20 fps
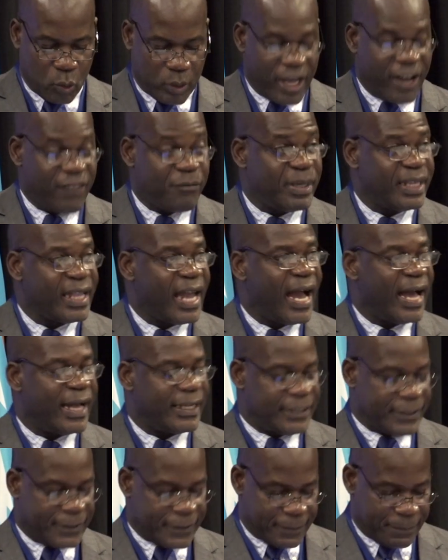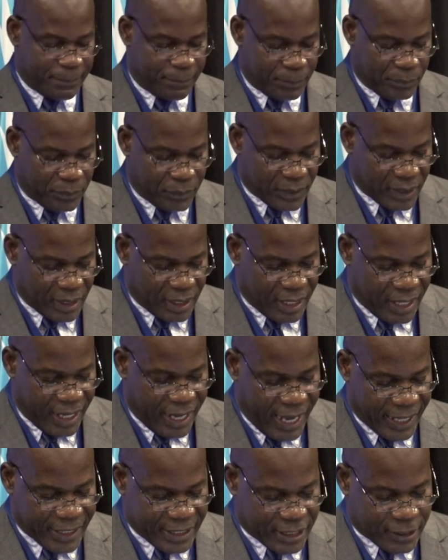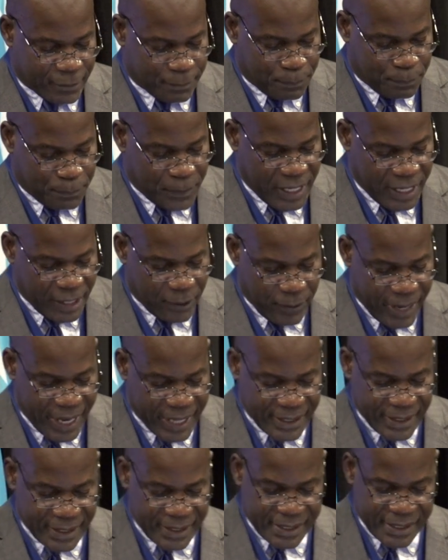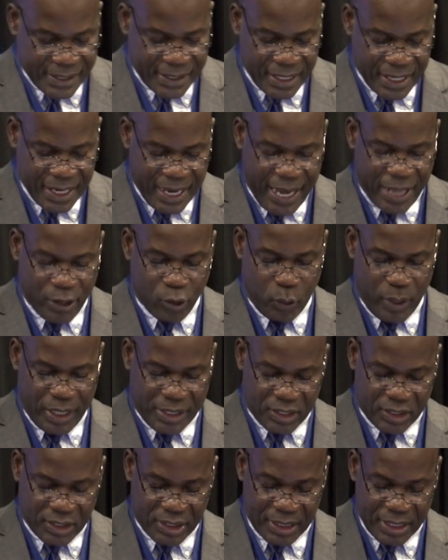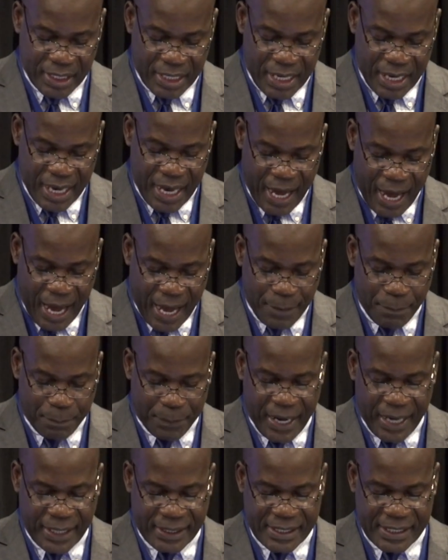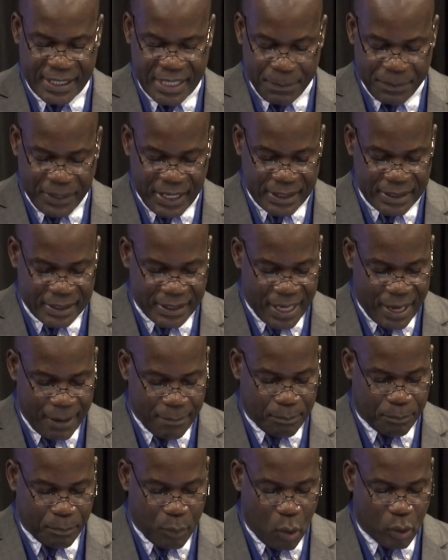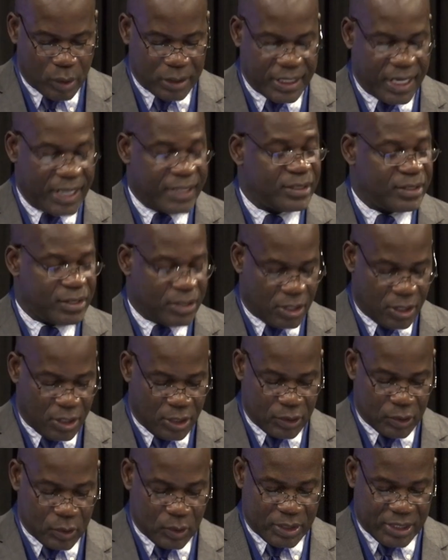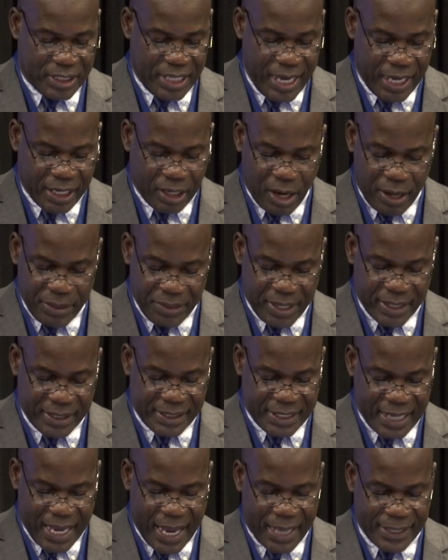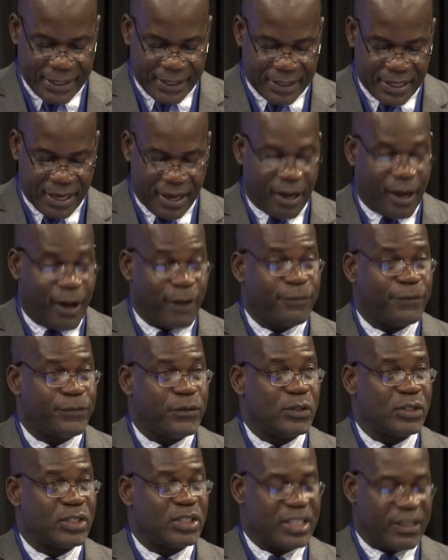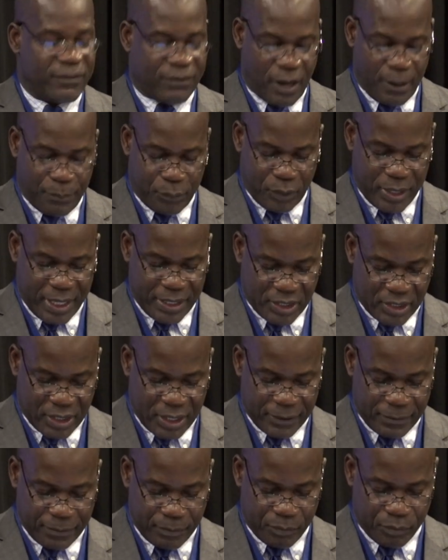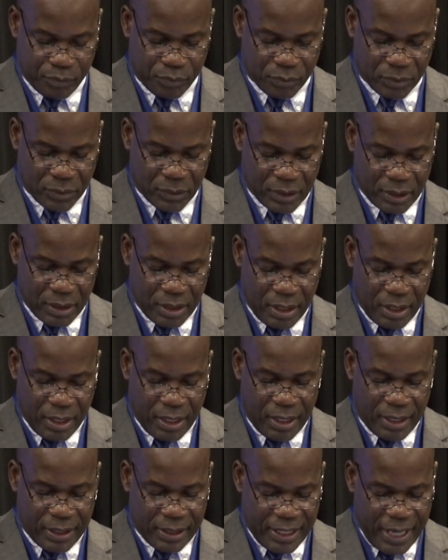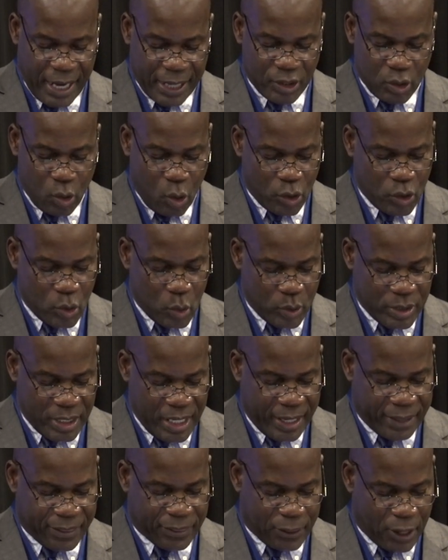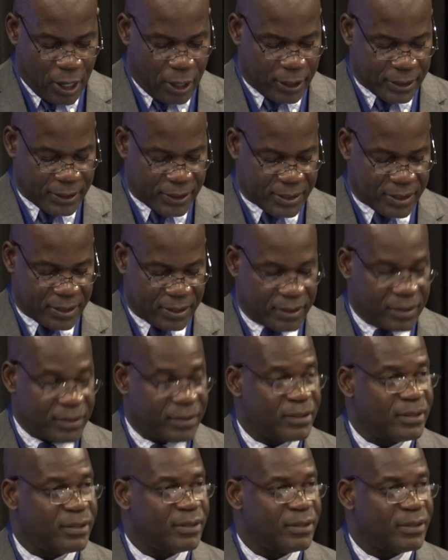would have been had. Experience enrich and participant emboldened to take on their task of fugitive apprehension. There are no unique thoughts,